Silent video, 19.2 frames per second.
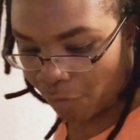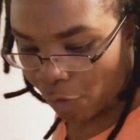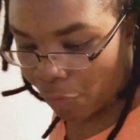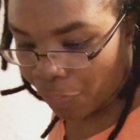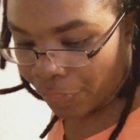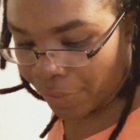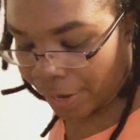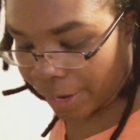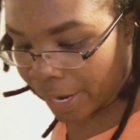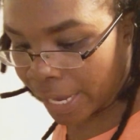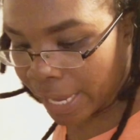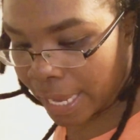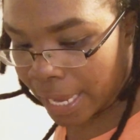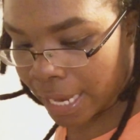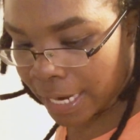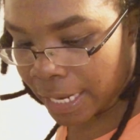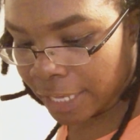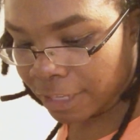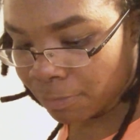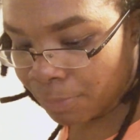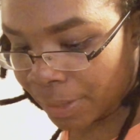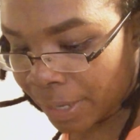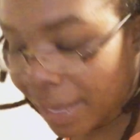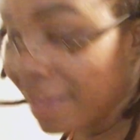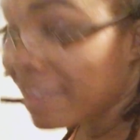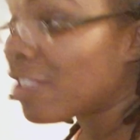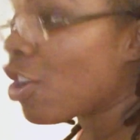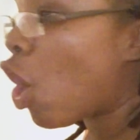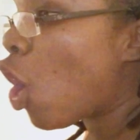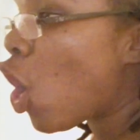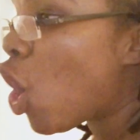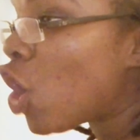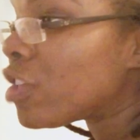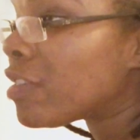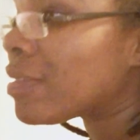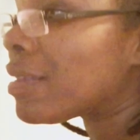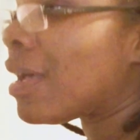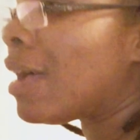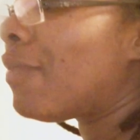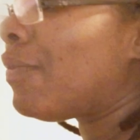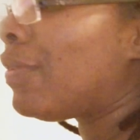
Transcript: on their end. It's because cost of